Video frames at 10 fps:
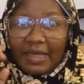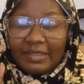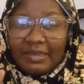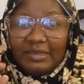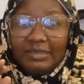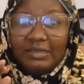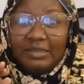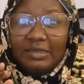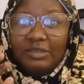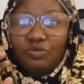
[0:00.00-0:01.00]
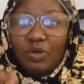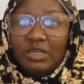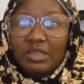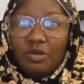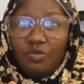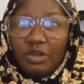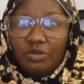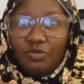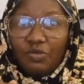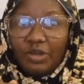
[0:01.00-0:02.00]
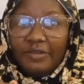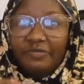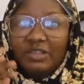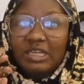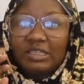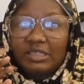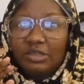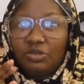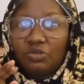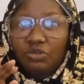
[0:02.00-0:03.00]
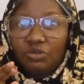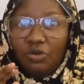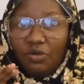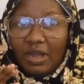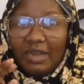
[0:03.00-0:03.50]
This is what they will do if they see you strong.